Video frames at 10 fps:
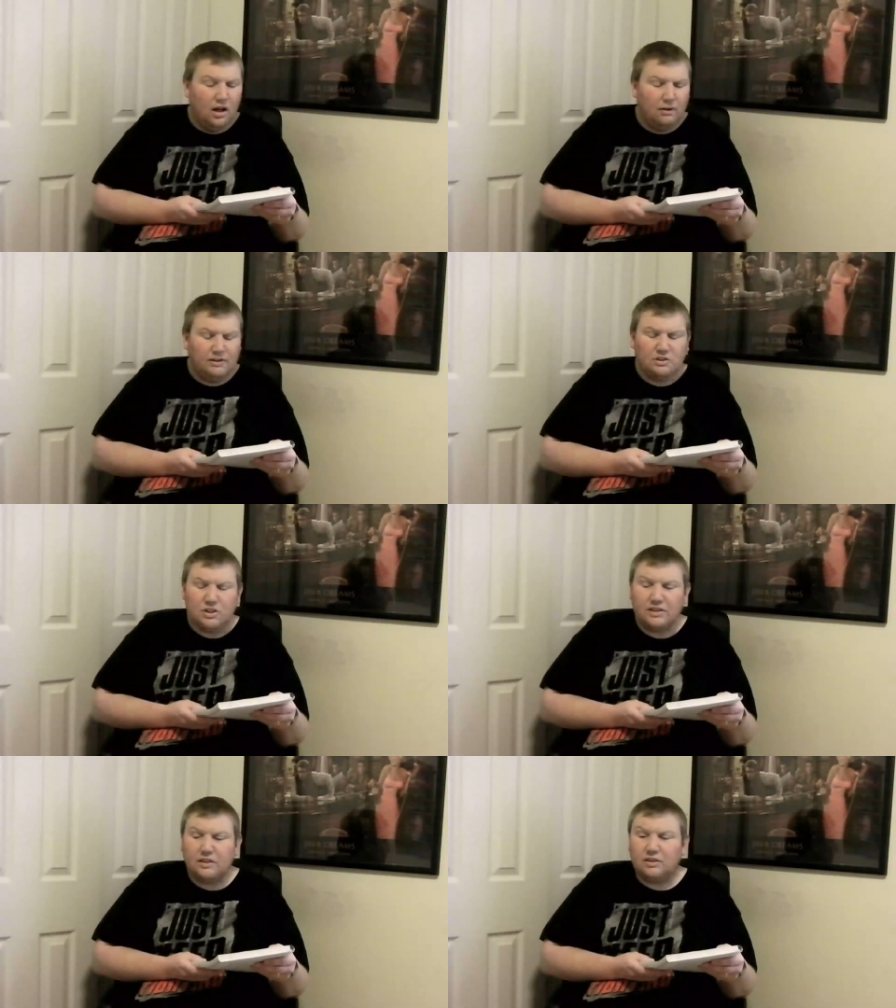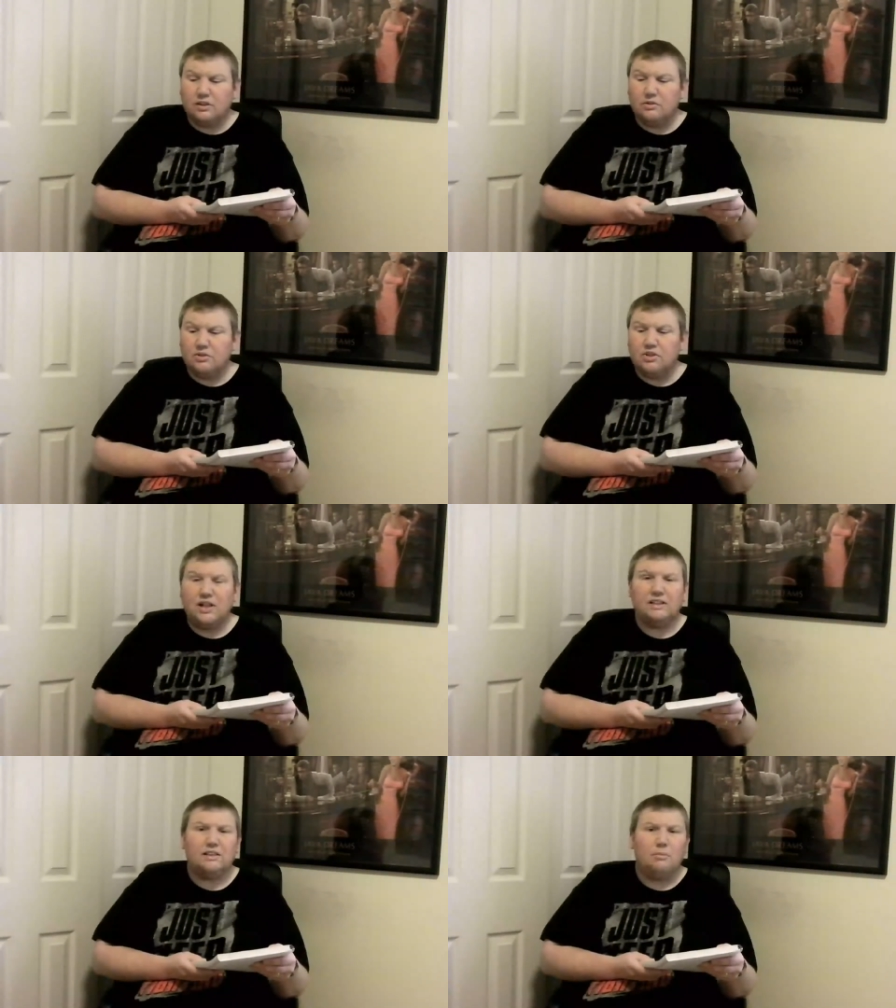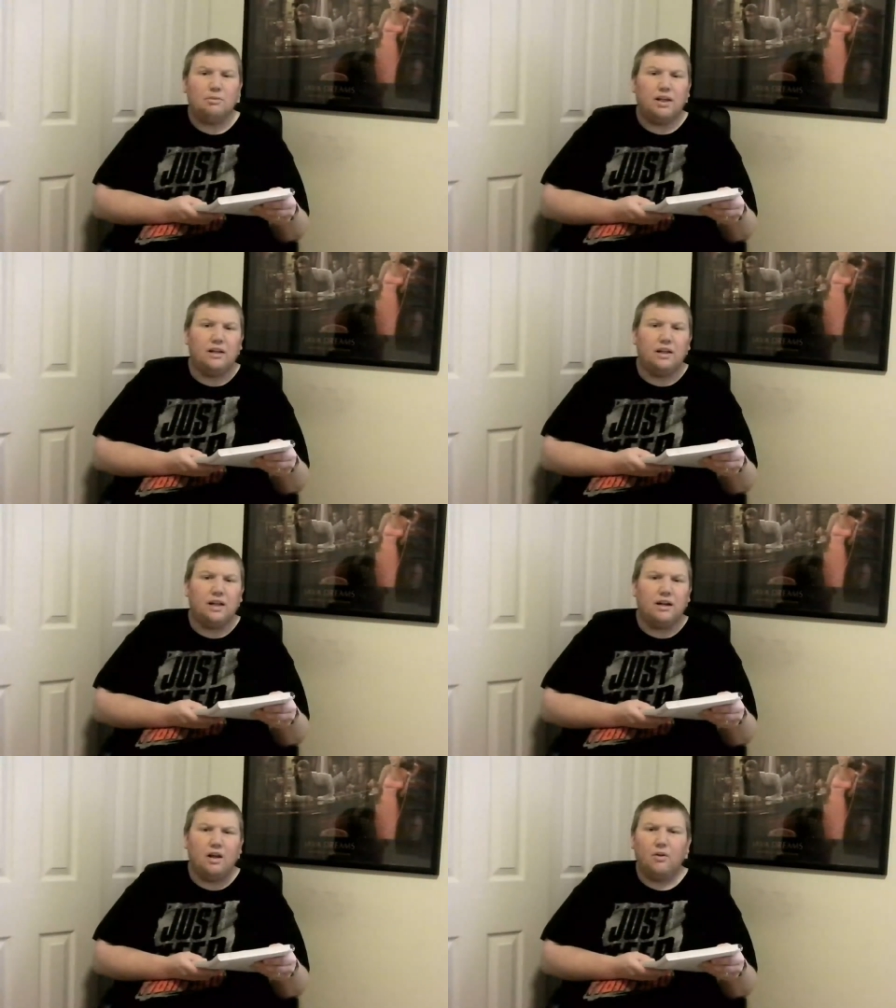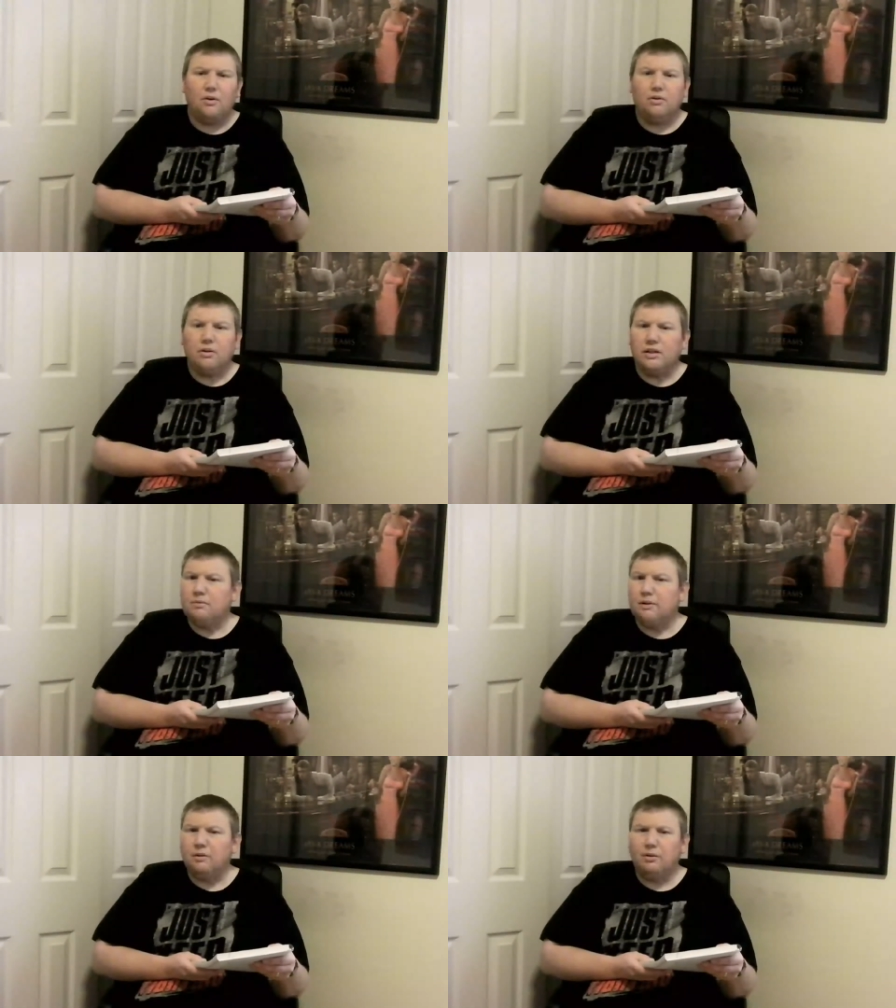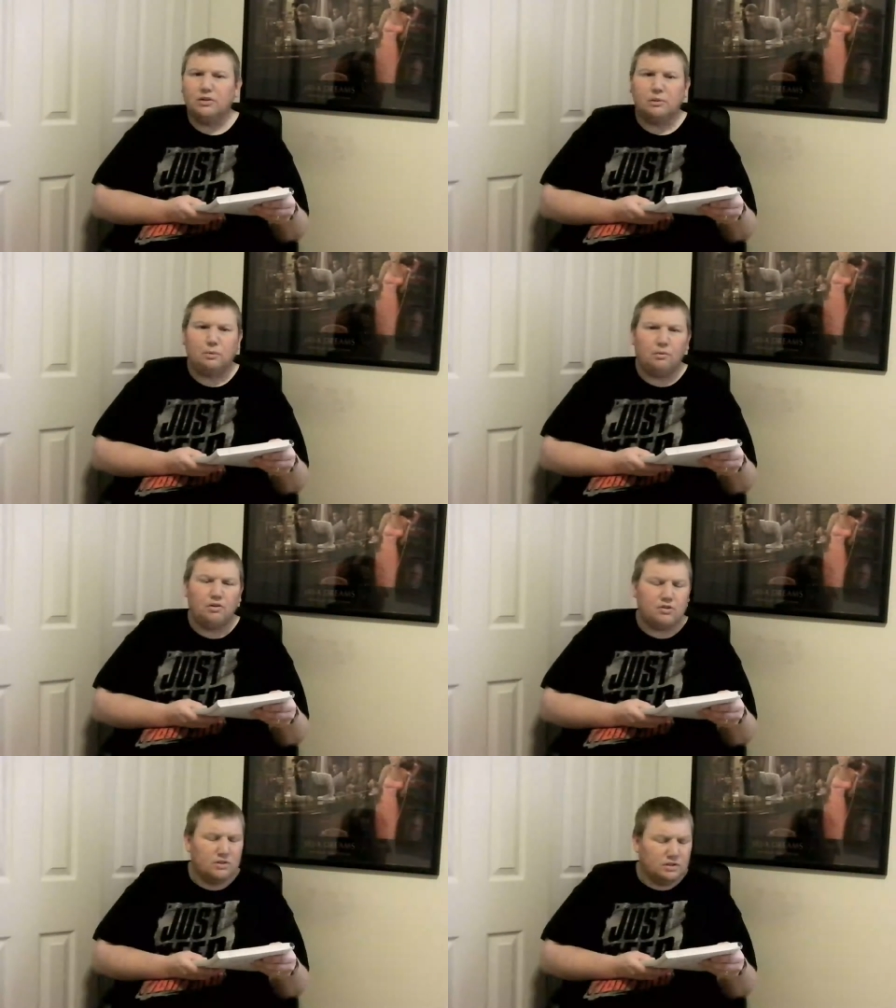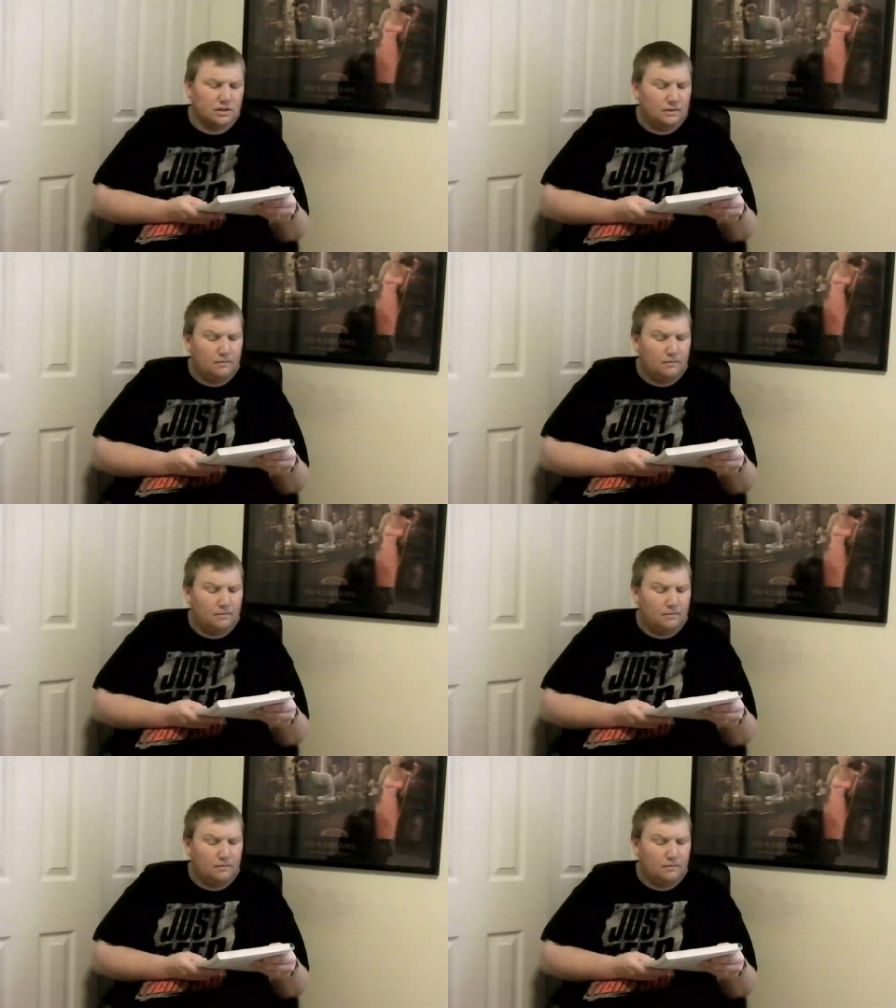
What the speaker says: Cousin Jake's also known as Jake Something in other independent wrestling promotions.